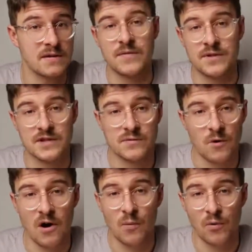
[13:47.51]
This is
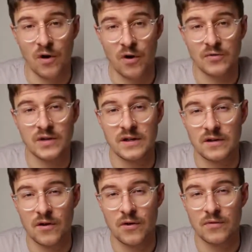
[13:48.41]
why we'll only
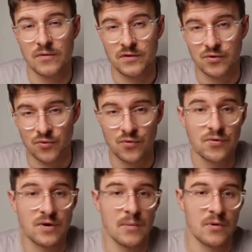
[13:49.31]
know the true
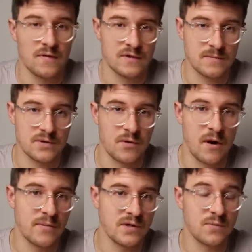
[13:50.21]
number of
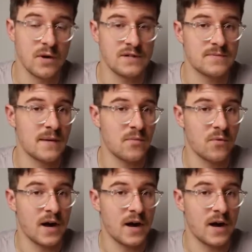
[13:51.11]
subscribers once people